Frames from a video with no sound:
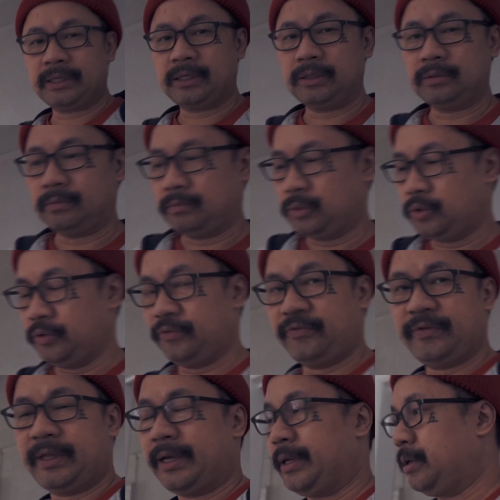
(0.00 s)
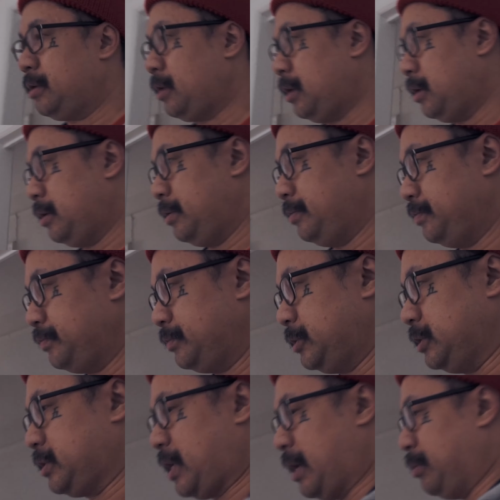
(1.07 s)
can move like
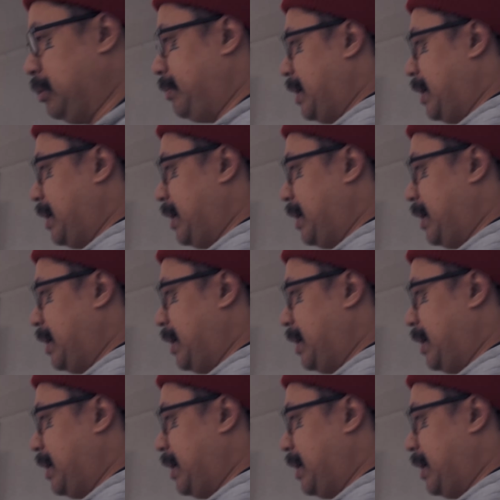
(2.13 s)
this cable